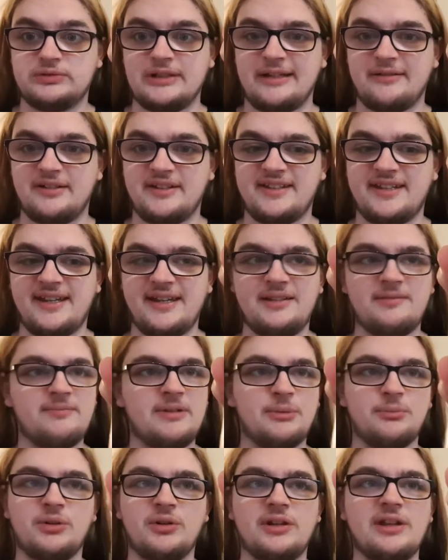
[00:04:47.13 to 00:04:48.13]
Out of 10,
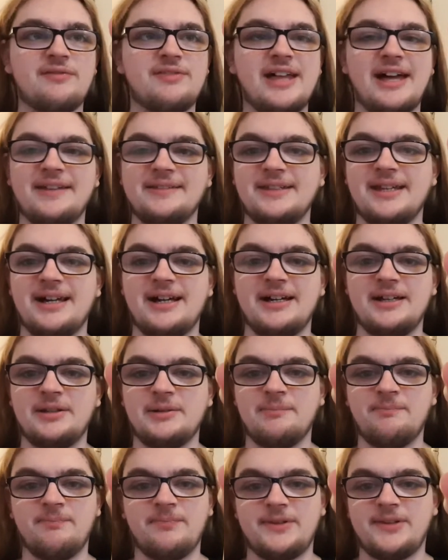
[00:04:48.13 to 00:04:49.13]
I'm going to give that a 9.
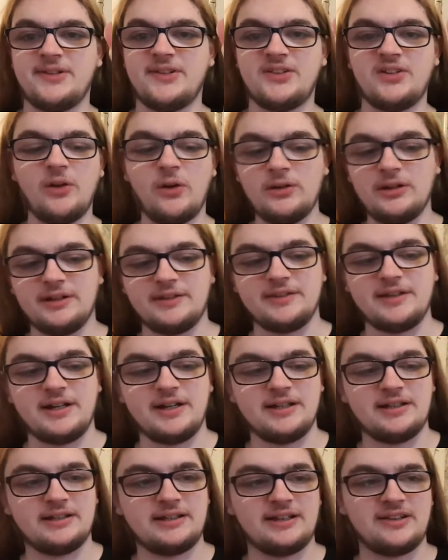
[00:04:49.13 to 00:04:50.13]
Solid
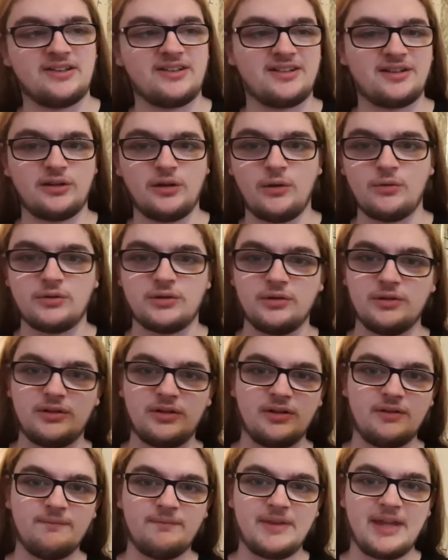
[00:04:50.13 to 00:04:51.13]
9, that's so good.
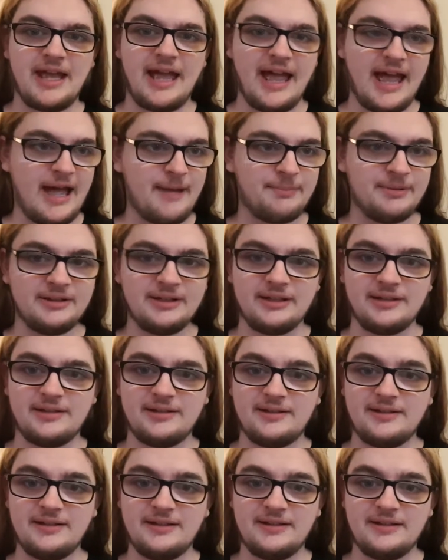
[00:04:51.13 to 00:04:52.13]
Happily
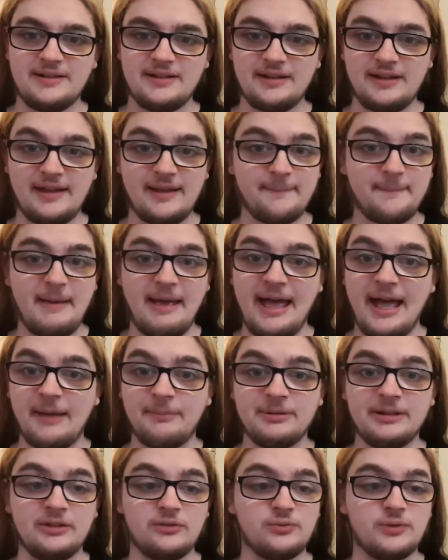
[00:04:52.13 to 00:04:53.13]

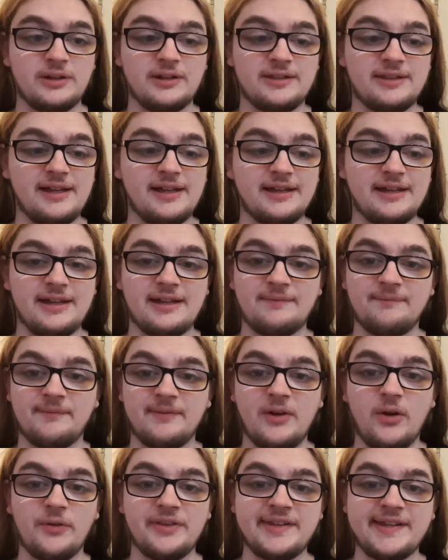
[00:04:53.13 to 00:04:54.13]
drink that again.
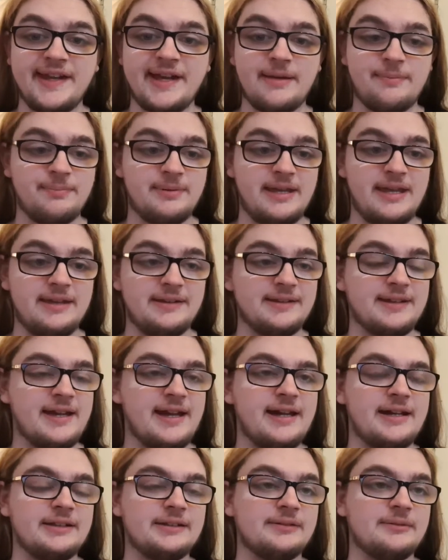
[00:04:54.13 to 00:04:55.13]
On tap, in
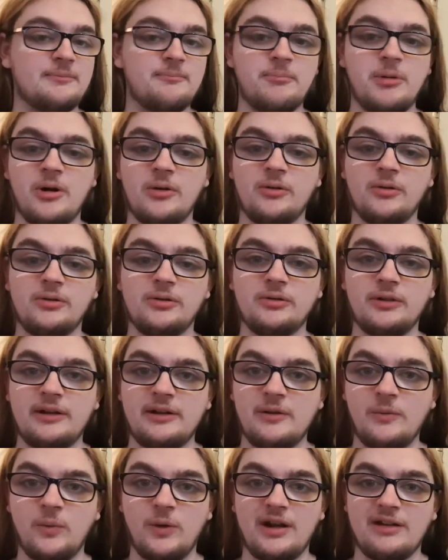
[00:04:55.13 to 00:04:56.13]
can, bottle,
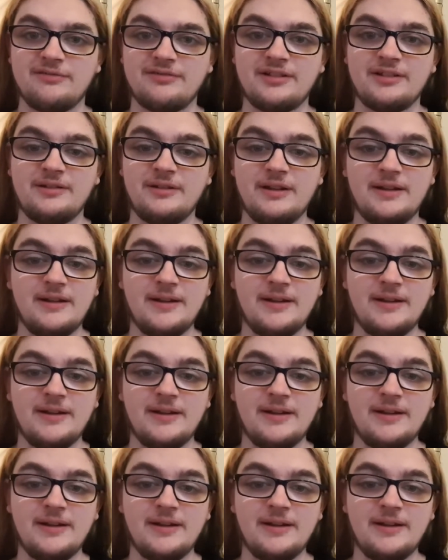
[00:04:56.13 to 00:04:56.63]
whatever.